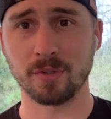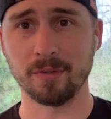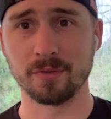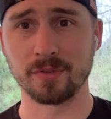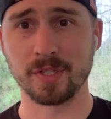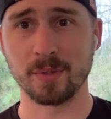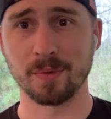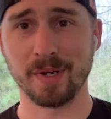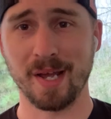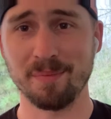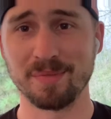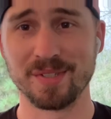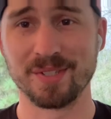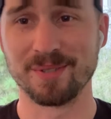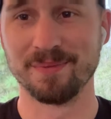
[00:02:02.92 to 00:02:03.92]
third and see what
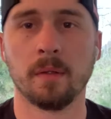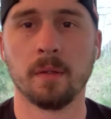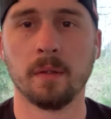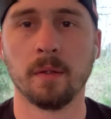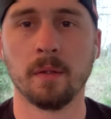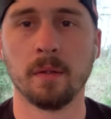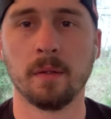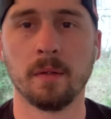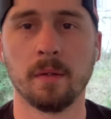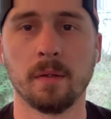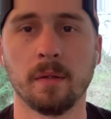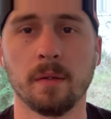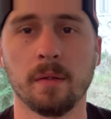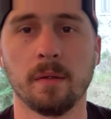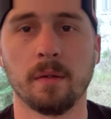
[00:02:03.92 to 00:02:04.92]
happens.
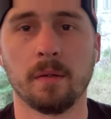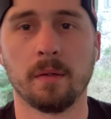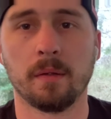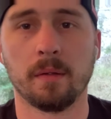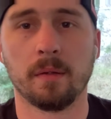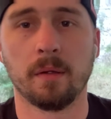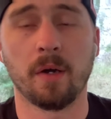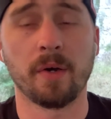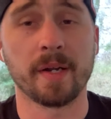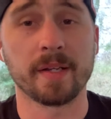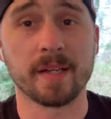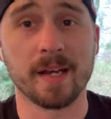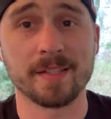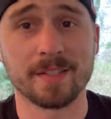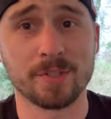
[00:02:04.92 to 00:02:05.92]
All right,
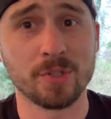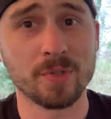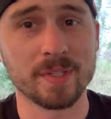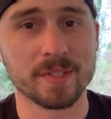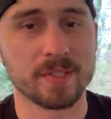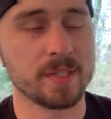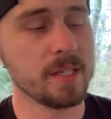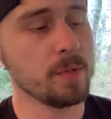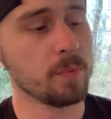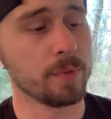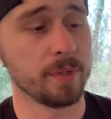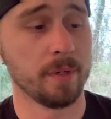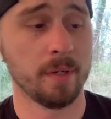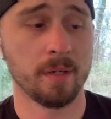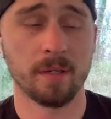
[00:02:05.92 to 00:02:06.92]
guys, as you can see,
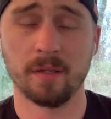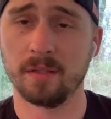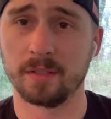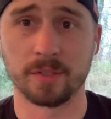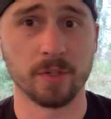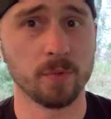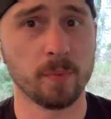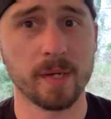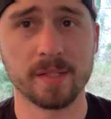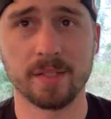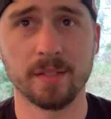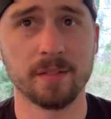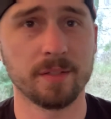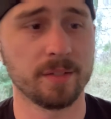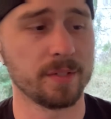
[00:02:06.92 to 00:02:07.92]
we're a good ways
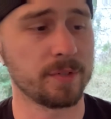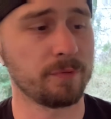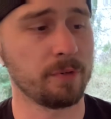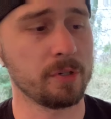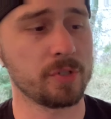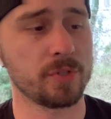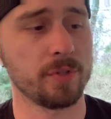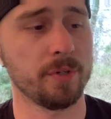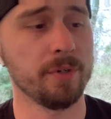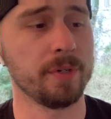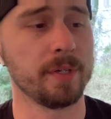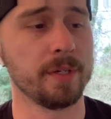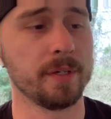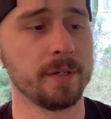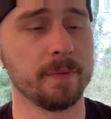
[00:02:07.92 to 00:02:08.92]
into this first third
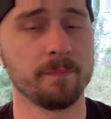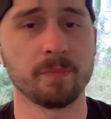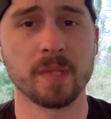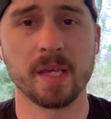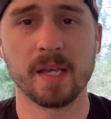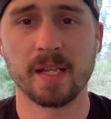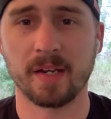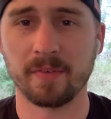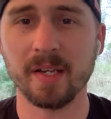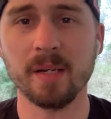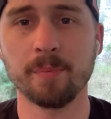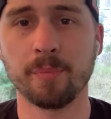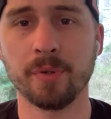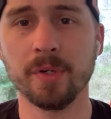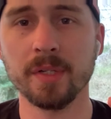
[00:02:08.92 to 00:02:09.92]
here, and I've got
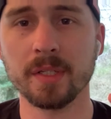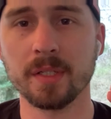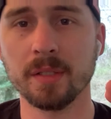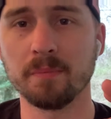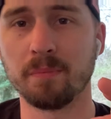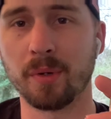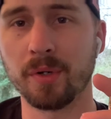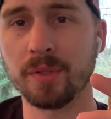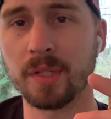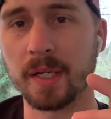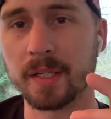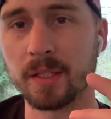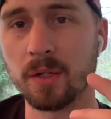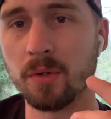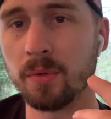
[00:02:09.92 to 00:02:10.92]
a pretty good burn
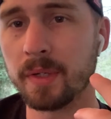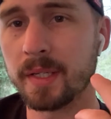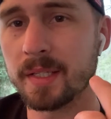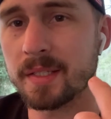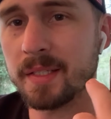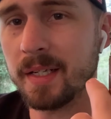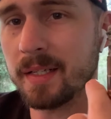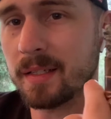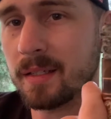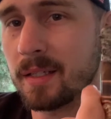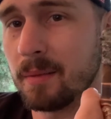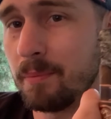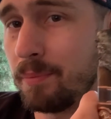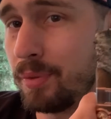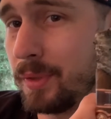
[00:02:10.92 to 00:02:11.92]
line going. It's not
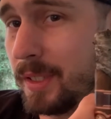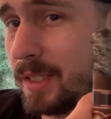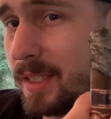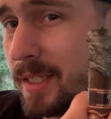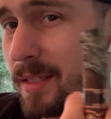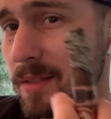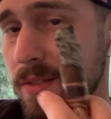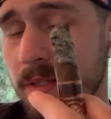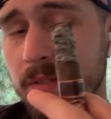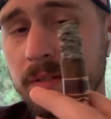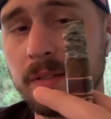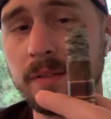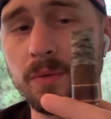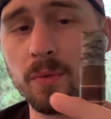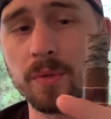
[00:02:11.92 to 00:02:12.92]
completely
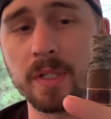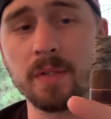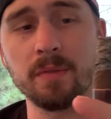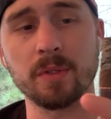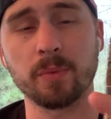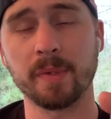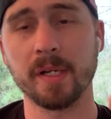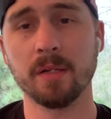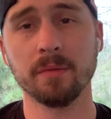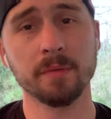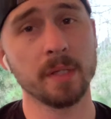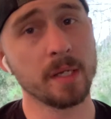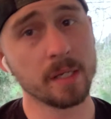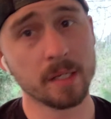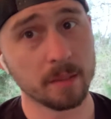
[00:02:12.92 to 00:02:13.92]
consistent or even around,
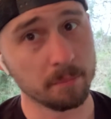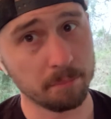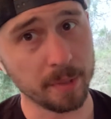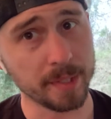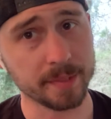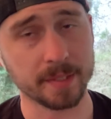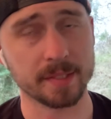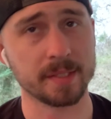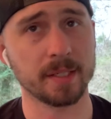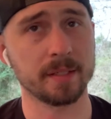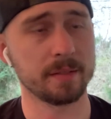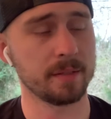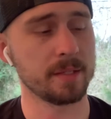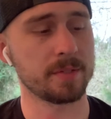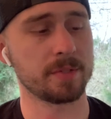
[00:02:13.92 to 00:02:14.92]
but that's
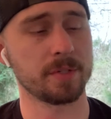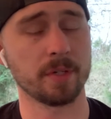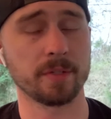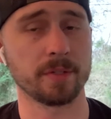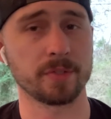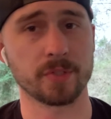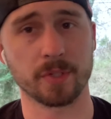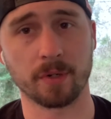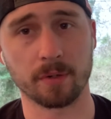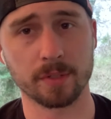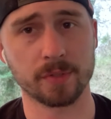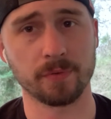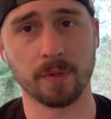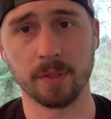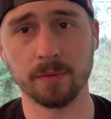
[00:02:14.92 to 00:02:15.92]
not necessarily the cigar's
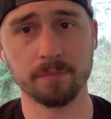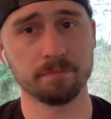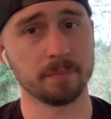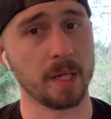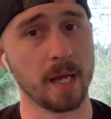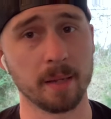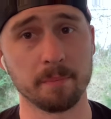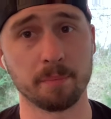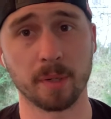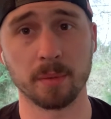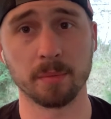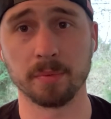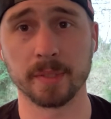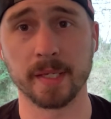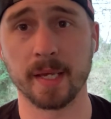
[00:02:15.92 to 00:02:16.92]
fault. I
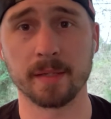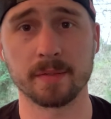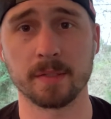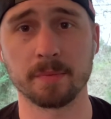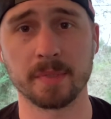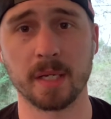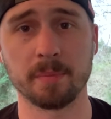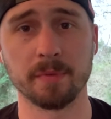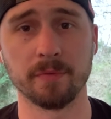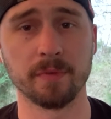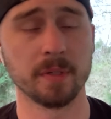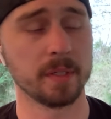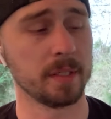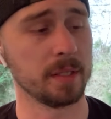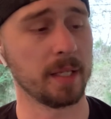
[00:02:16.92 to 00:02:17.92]
probably had some type of
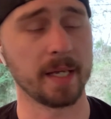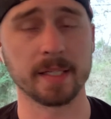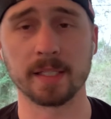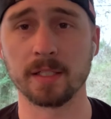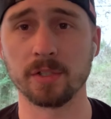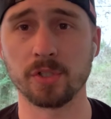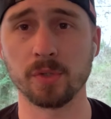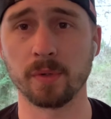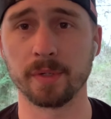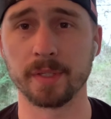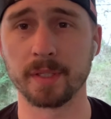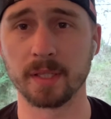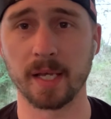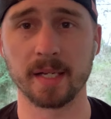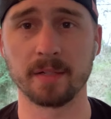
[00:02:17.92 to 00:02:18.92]
lighting issue, or
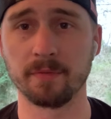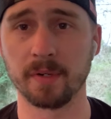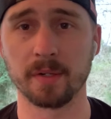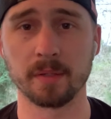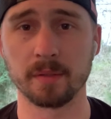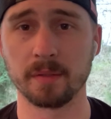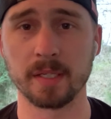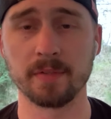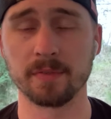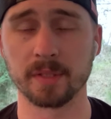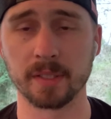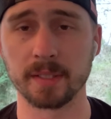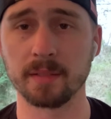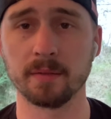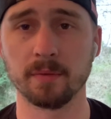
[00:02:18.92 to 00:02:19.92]
didn't light it very
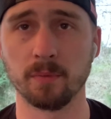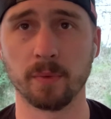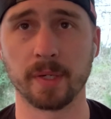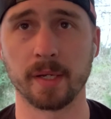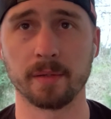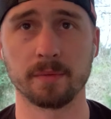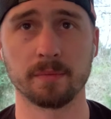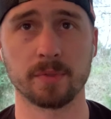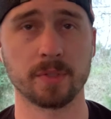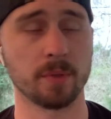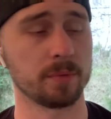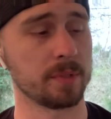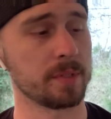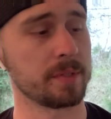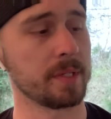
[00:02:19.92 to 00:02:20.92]
evenly when I
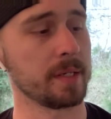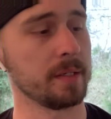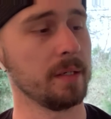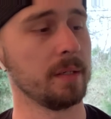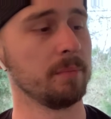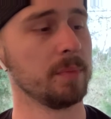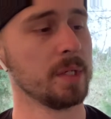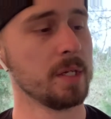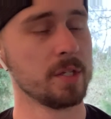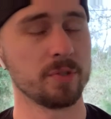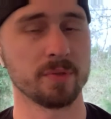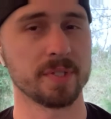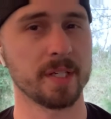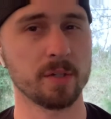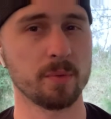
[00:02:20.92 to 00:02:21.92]
stoked this thing up. So
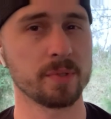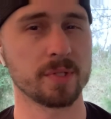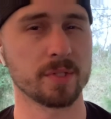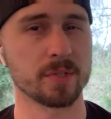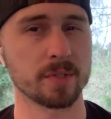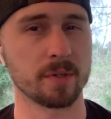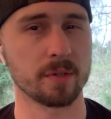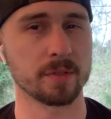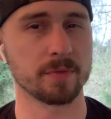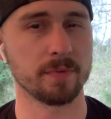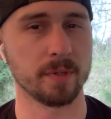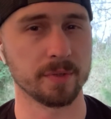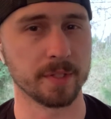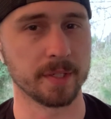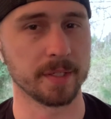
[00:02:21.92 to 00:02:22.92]
it's not always the cigar's
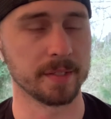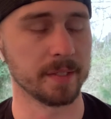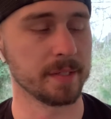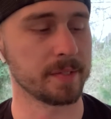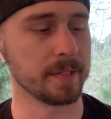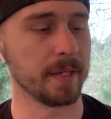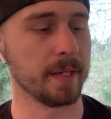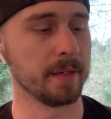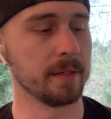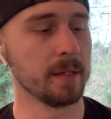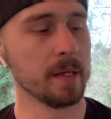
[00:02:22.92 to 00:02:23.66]
fault that it does that.